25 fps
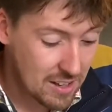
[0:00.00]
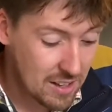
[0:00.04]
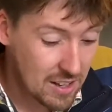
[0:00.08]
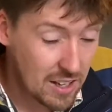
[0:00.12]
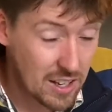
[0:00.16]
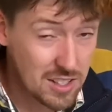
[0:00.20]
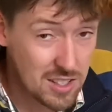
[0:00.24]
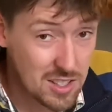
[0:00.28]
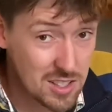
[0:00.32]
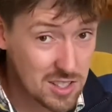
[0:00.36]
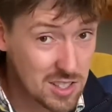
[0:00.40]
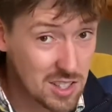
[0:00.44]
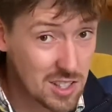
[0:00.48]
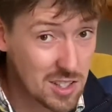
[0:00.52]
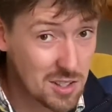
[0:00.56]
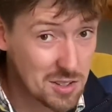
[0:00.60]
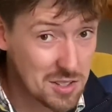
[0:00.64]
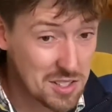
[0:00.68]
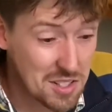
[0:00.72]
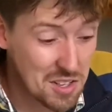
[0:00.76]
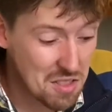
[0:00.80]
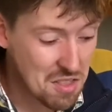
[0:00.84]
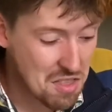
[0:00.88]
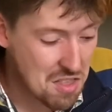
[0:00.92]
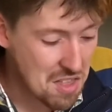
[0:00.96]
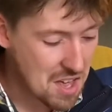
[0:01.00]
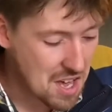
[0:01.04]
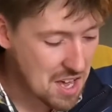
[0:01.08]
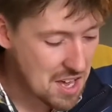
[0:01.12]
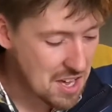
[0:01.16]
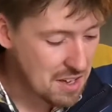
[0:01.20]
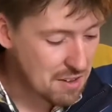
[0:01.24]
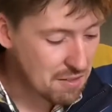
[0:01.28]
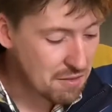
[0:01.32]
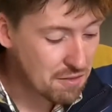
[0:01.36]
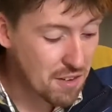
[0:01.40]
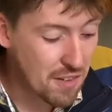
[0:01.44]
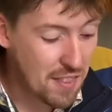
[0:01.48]
And so did
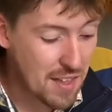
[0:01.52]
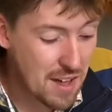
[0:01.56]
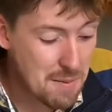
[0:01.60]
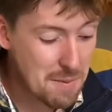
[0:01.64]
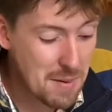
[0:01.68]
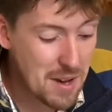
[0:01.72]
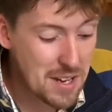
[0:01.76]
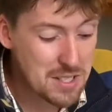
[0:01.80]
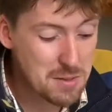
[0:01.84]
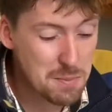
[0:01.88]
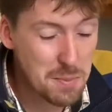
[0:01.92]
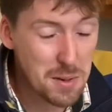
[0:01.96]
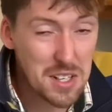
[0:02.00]
they, for that matter,